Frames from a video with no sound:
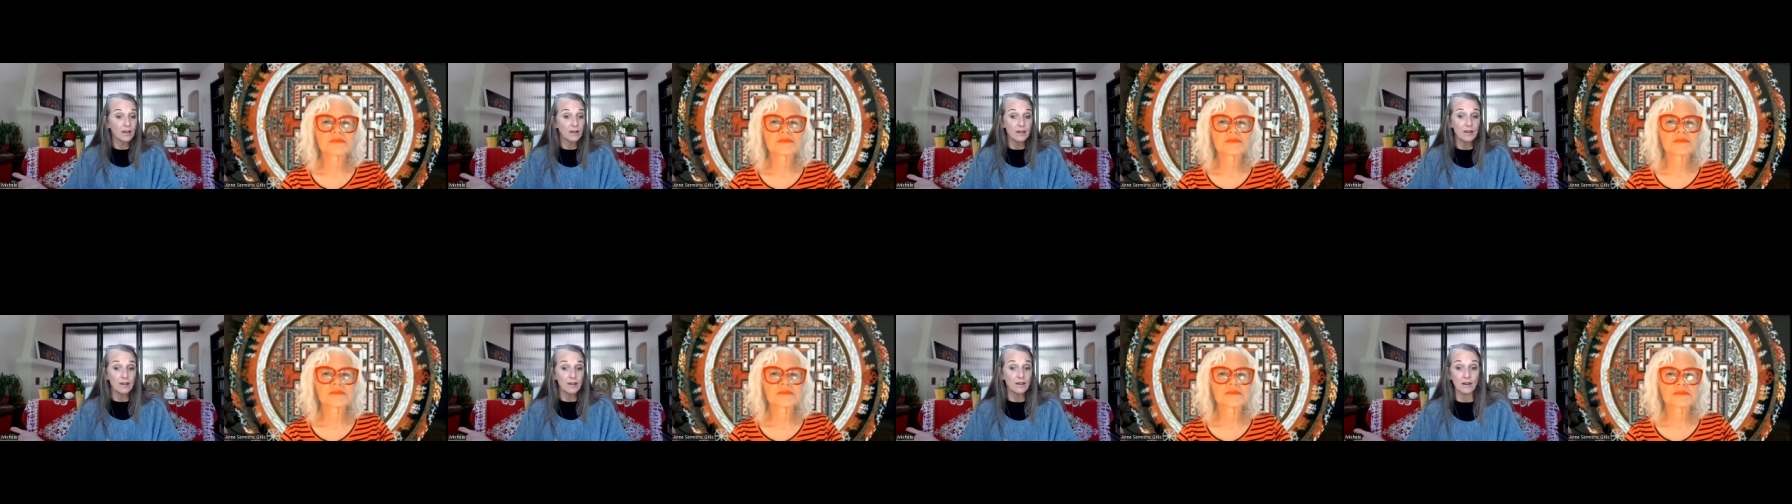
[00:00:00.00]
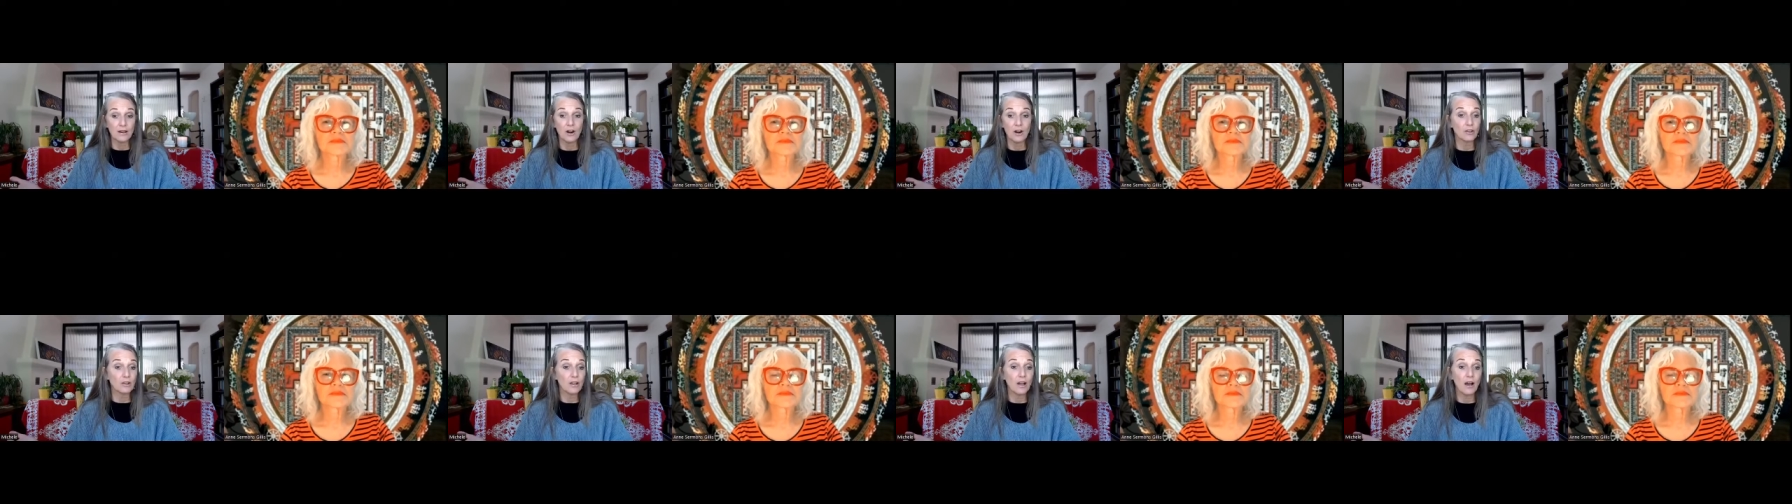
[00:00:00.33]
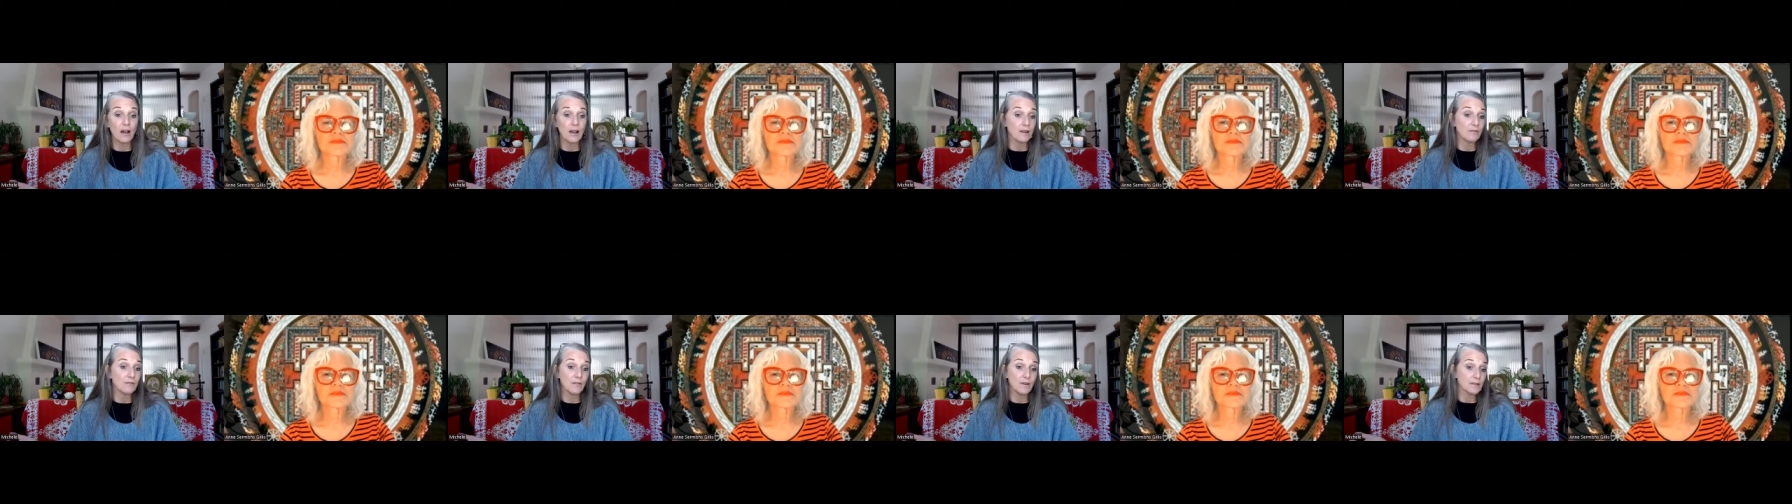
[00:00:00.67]
in our
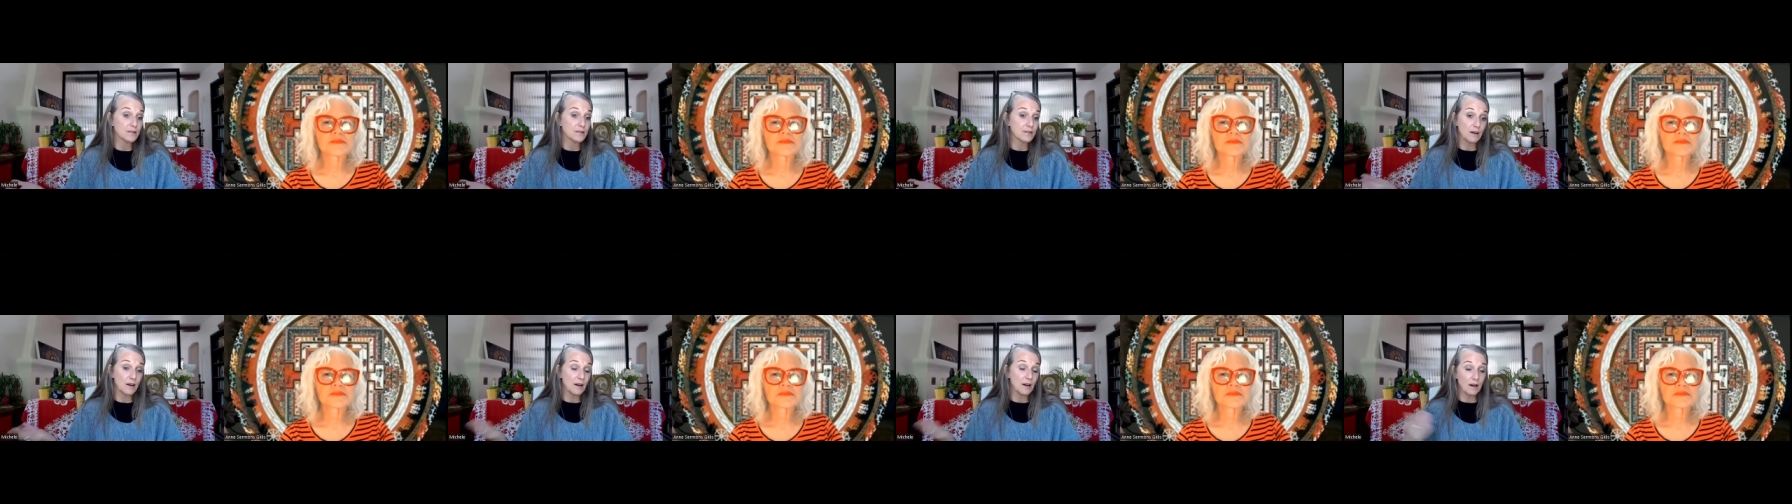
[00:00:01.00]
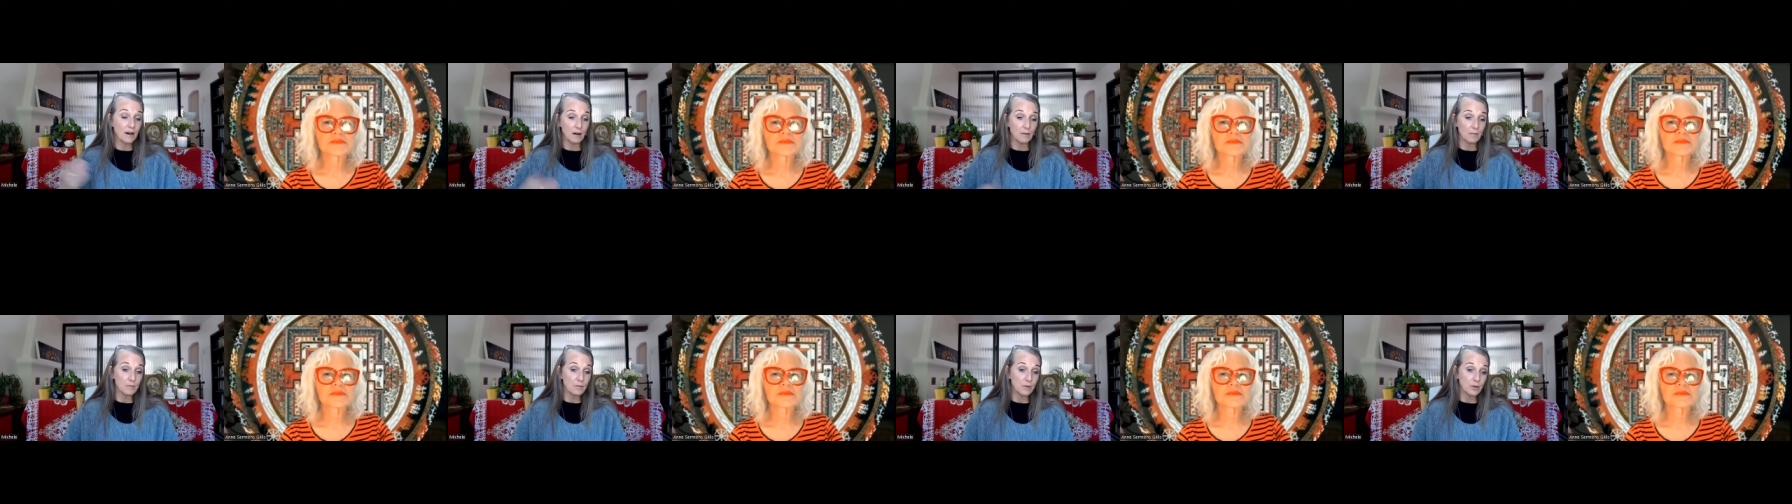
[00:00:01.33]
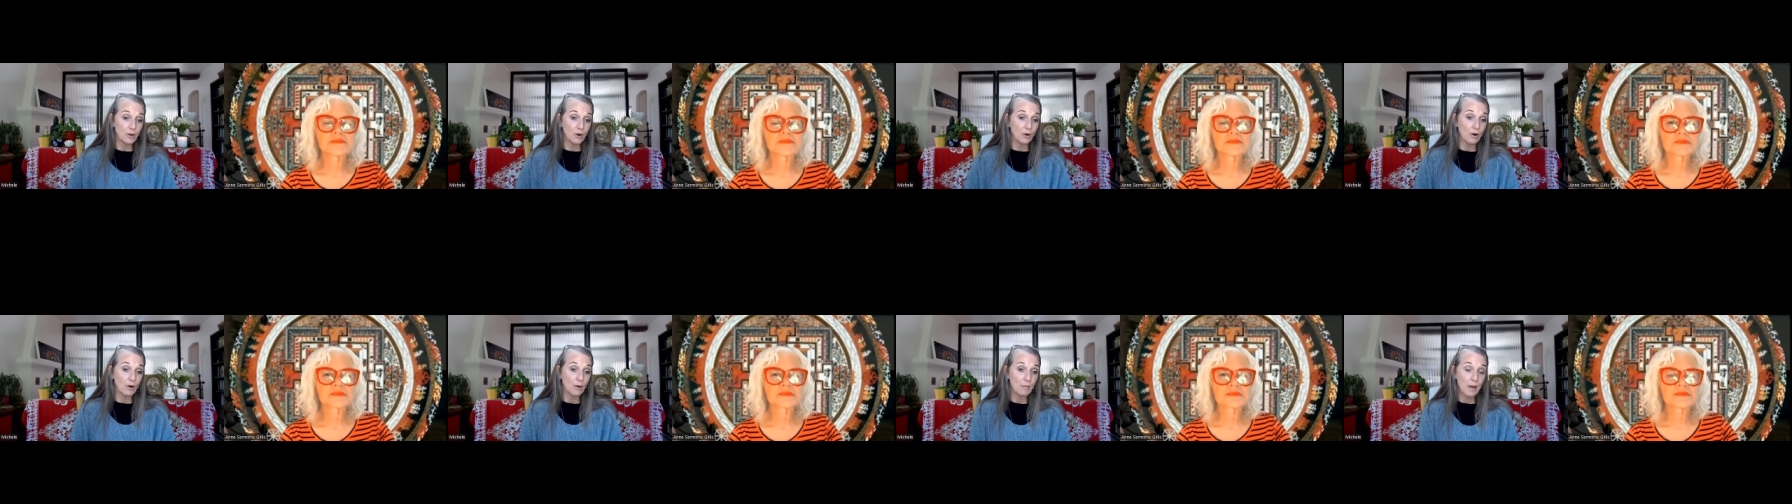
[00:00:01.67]
life, as a
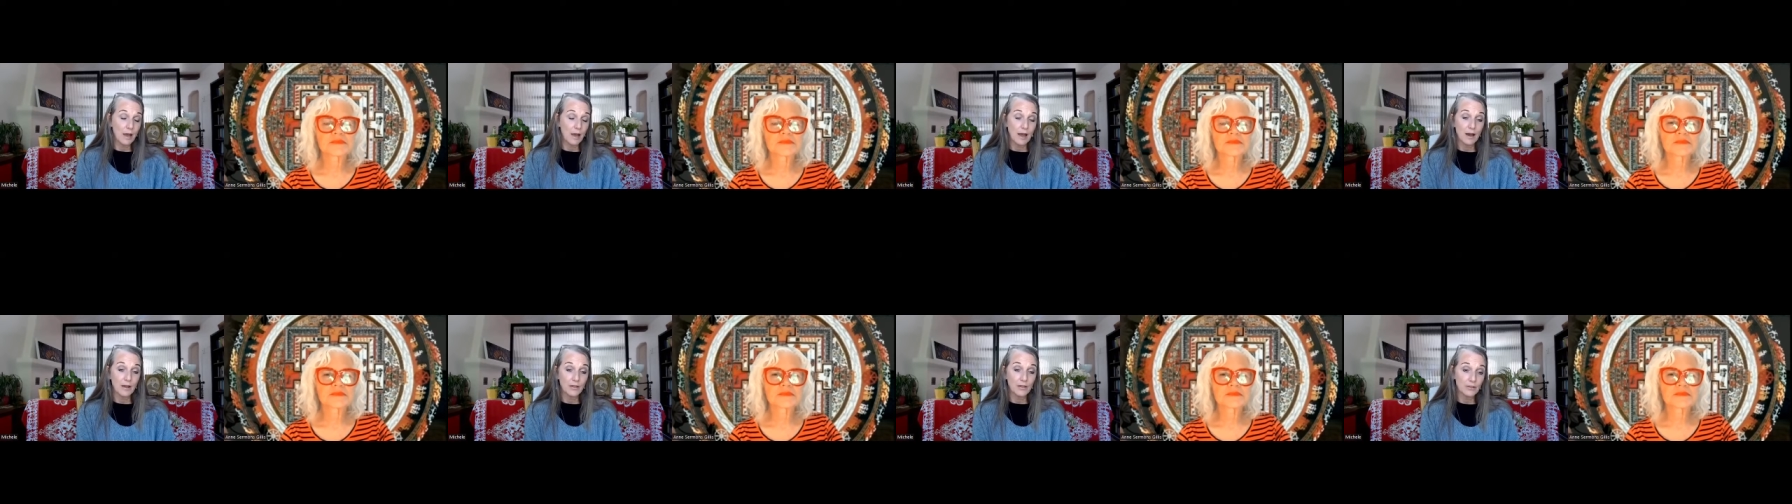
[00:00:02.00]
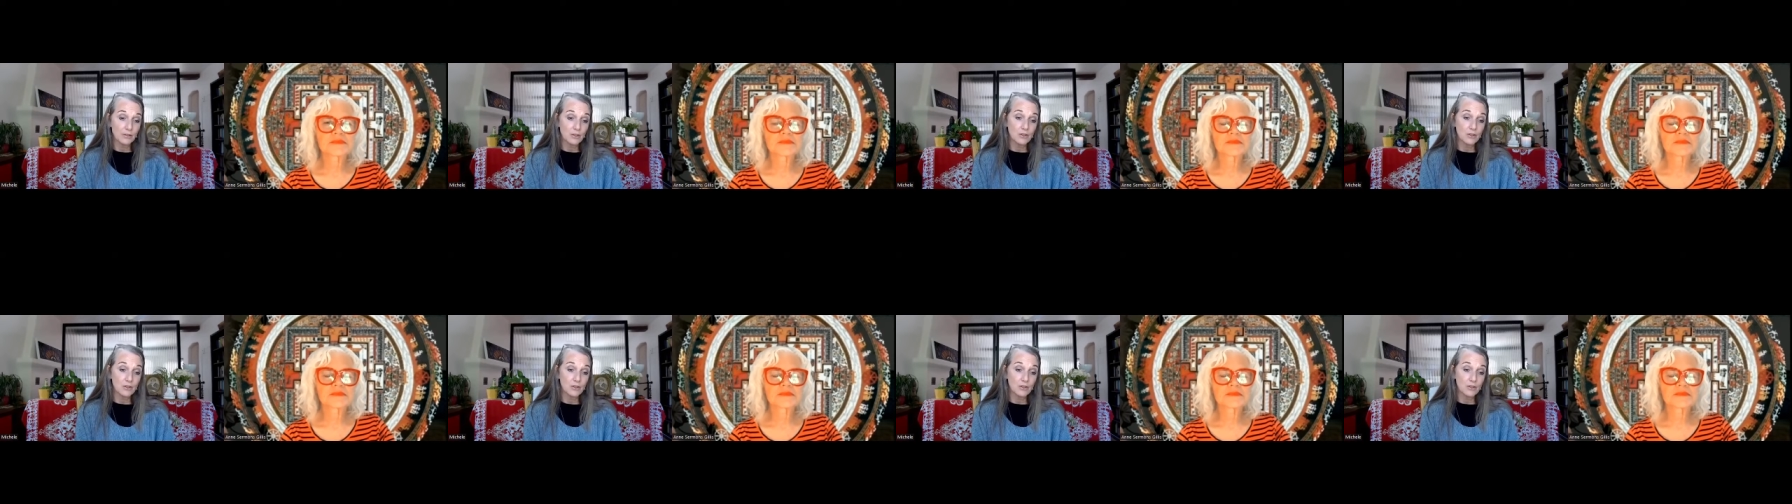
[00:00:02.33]
path